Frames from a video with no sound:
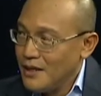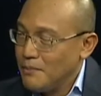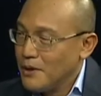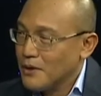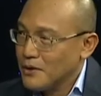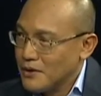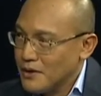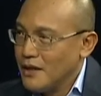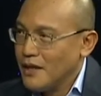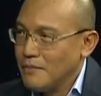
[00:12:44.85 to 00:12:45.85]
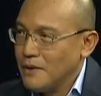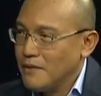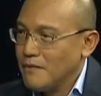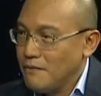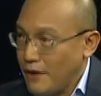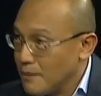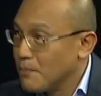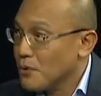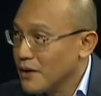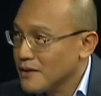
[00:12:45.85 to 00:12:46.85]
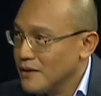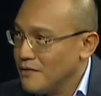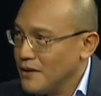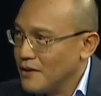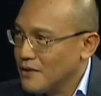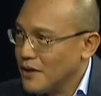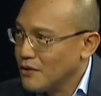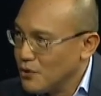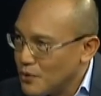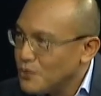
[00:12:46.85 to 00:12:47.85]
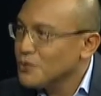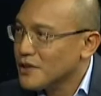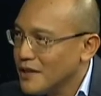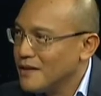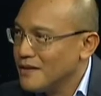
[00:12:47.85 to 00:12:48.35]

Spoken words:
because they have been very proactive in trying to use that